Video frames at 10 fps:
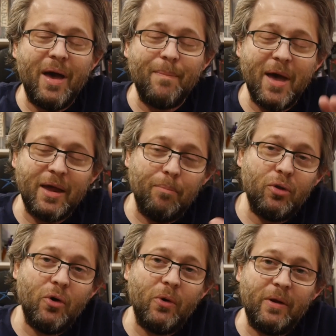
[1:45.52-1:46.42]
I'm not going to
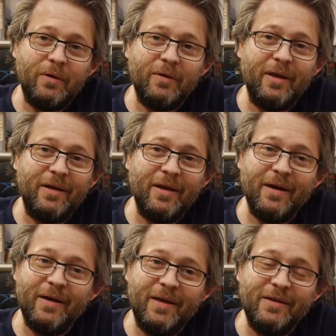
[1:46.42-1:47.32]
blow it
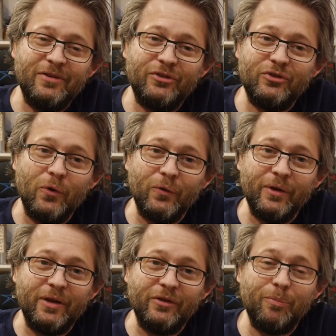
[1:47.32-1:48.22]
and just
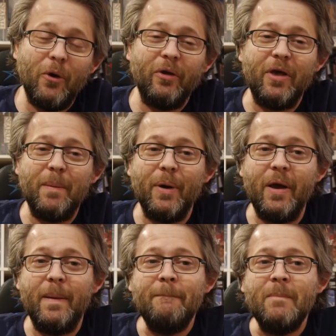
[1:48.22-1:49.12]
totally spoil it,
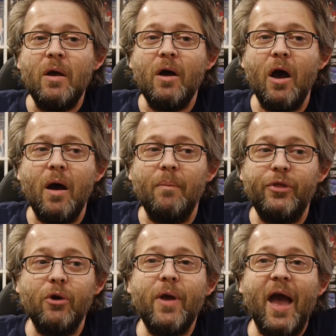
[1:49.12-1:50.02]
but
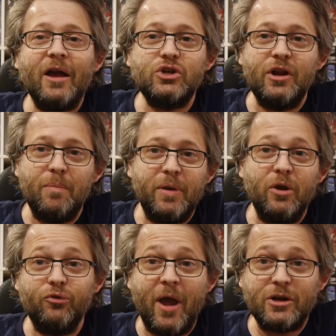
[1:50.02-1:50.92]
their reaction and
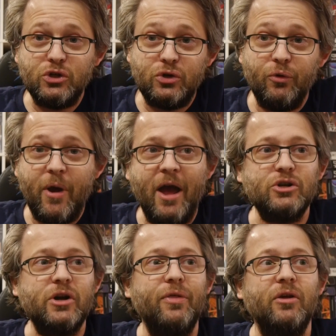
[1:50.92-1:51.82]
Peter's reaction to the
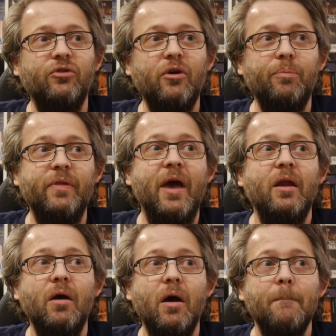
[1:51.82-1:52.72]
reaction, I think, is something
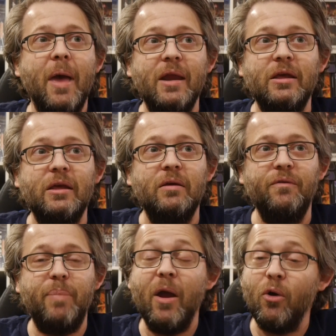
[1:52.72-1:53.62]
that
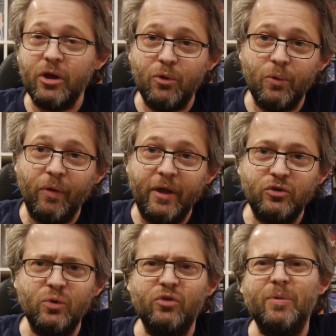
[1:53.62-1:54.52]
any parent can relate
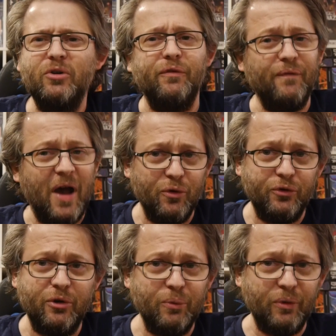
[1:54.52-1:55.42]
to, especially
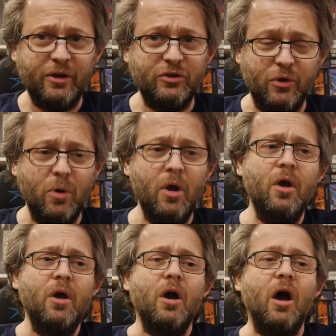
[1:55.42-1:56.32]
fathers can relate to.
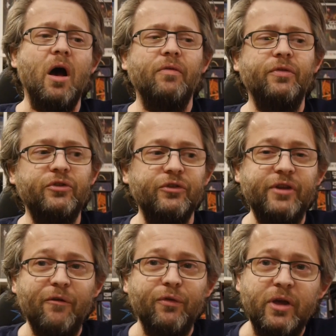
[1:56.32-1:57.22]
This is
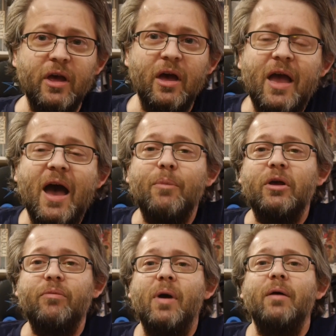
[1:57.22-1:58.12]
definitely a
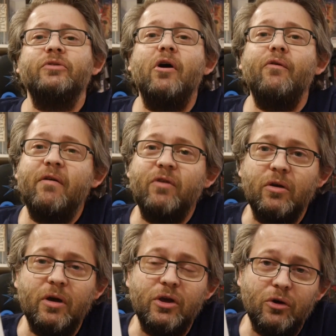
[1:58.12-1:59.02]
comic myself,
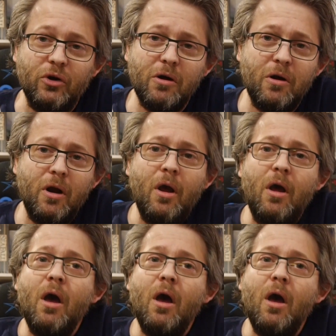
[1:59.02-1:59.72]
having a young daughter.